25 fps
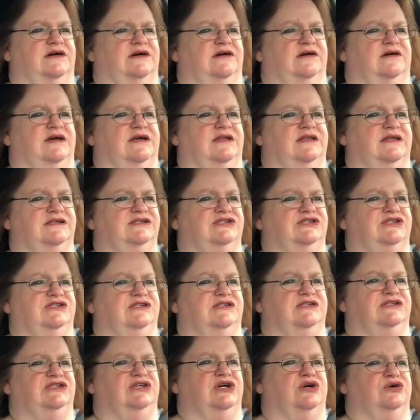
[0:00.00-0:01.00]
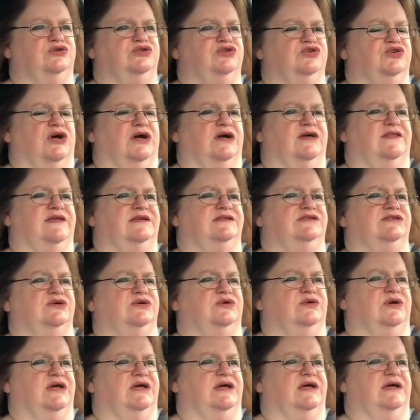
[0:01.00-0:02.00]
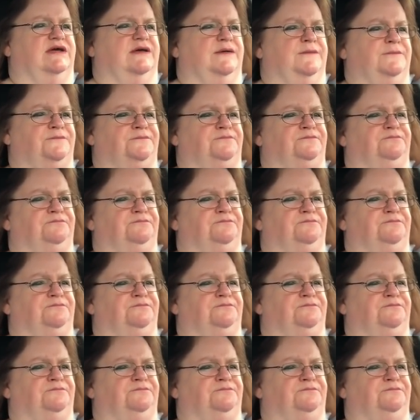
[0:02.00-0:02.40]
All right, that's just a tow truck, that's okay.